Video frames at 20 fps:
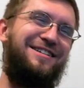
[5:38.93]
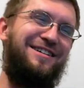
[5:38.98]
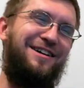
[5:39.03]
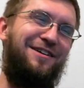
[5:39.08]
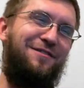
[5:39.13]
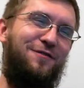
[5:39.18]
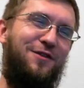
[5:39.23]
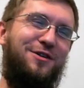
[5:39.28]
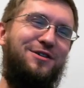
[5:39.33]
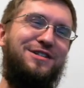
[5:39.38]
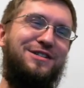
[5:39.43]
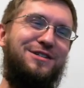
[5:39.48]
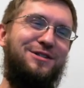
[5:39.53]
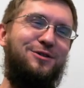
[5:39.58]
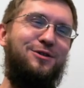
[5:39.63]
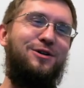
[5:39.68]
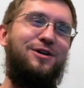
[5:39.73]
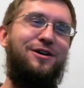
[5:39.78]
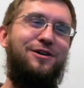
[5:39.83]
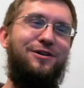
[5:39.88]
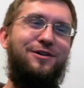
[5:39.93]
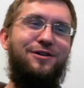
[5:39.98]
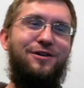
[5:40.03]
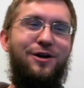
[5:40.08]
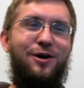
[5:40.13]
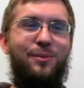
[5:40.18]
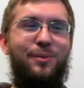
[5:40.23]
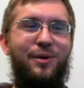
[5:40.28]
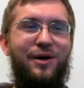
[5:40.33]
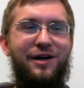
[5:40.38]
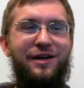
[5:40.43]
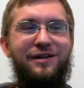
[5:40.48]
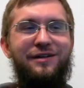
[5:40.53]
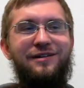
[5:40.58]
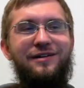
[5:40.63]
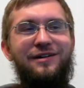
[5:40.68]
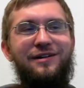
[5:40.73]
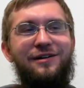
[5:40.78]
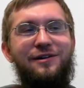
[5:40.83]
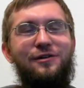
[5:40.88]
found a silicon carbide
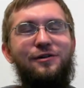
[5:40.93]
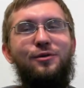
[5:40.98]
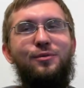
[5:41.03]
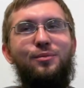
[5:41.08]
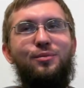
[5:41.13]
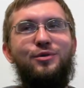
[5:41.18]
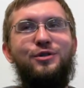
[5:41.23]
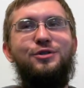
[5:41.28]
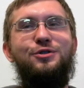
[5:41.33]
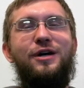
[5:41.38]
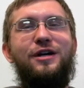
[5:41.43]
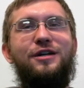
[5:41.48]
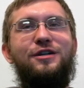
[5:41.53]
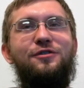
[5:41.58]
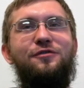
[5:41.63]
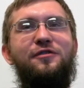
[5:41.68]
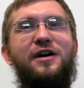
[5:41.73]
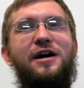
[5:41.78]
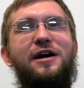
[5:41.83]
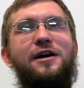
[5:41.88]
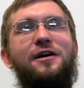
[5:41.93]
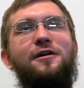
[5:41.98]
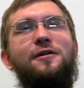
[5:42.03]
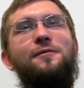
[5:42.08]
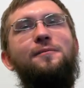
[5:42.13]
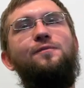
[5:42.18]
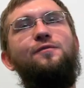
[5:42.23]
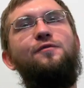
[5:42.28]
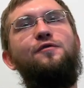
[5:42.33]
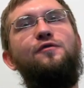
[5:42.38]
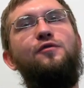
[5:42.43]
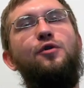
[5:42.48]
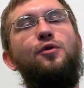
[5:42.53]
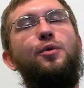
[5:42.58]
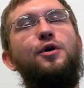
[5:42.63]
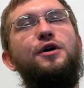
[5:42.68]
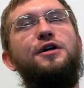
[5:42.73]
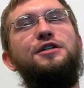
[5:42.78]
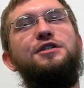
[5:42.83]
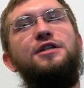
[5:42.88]
bridge rectifier, full
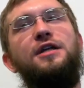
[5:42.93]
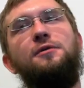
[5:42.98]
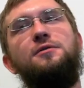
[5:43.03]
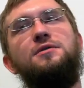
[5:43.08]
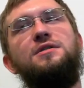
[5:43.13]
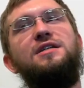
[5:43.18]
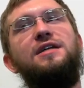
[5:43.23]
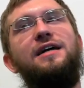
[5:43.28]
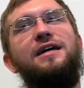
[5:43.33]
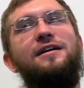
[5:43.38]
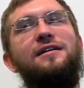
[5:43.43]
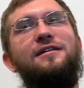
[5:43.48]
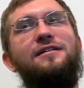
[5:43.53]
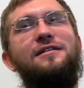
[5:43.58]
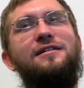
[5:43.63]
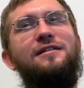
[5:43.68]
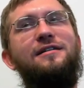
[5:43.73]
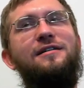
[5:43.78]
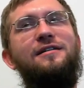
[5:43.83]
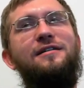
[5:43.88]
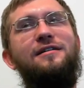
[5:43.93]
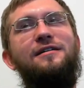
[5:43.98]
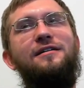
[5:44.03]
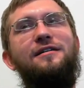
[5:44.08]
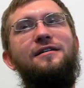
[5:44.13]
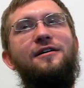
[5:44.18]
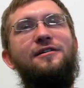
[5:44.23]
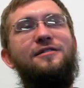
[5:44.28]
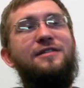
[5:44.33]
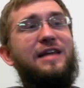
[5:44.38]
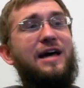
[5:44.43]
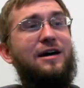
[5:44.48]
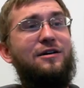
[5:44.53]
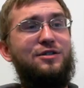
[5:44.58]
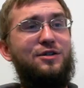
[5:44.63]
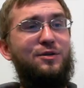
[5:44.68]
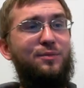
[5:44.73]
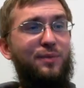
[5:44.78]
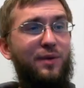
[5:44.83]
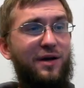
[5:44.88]
bridge, that was like
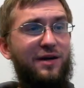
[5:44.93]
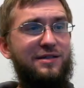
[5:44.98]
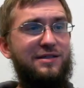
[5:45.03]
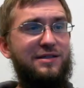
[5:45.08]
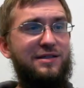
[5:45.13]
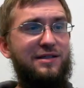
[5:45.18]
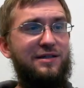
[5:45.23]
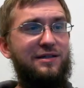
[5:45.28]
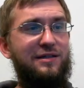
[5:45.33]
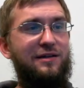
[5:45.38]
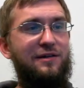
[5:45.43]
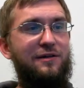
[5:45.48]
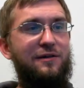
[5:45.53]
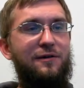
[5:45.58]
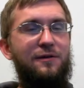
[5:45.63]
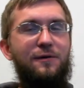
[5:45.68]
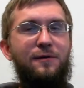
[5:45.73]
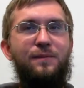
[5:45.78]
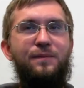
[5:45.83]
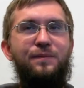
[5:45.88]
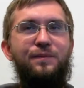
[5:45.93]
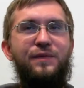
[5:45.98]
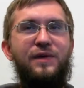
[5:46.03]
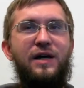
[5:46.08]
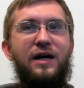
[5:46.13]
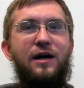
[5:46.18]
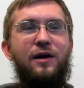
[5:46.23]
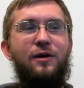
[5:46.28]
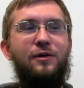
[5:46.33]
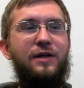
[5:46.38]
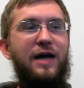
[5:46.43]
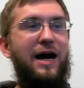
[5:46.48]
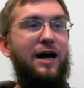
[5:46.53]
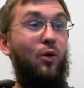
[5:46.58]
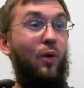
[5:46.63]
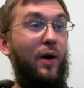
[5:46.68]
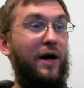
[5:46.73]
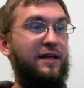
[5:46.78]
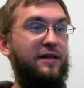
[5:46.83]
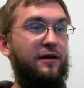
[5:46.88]
$1,000. Not
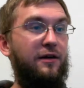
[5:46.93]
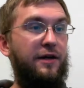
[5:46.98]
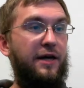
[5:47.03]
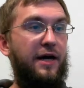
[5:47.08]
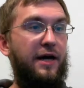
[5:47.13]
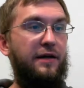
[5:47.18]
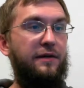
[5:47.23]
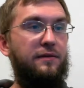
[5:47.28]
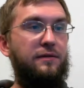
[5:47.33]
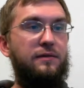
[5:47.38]
quite there yet.